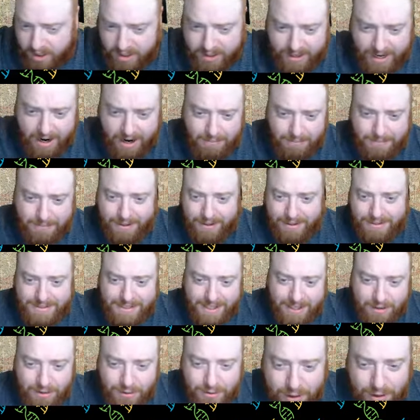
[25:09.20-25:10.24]
Now I'm going to
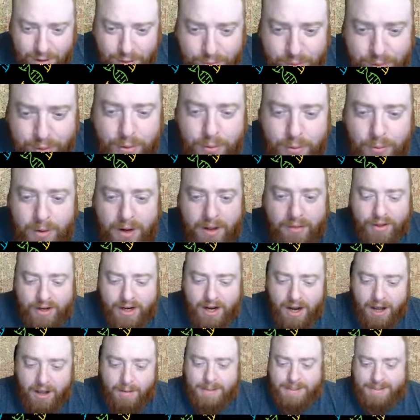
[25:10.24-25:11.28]
take a look through what the
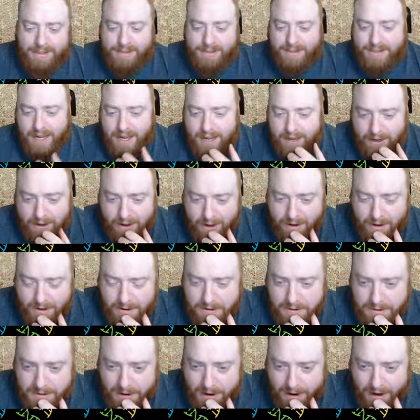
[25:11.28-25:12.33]
comments say
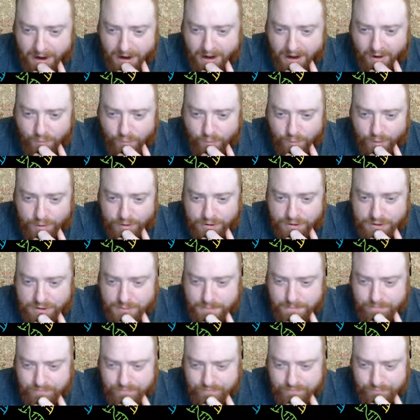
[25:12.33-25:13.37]
uh, first,
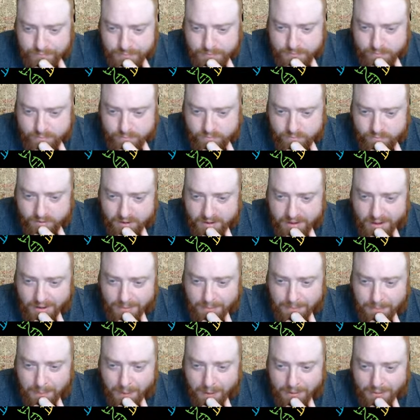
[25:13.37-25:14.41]

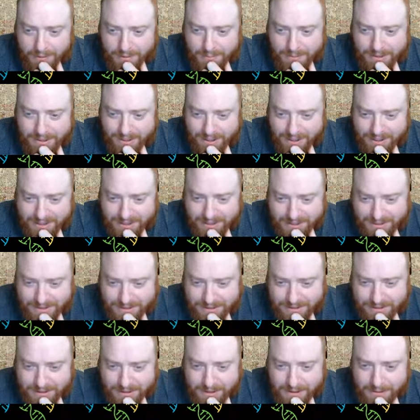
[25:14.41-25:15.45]
um, partly
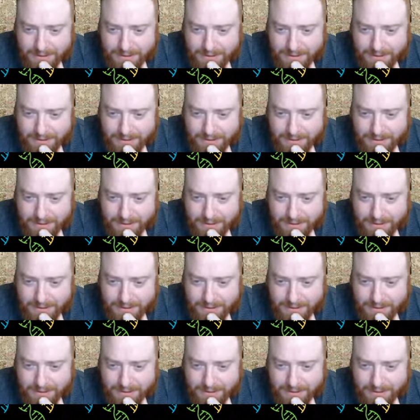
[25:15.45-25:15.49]
because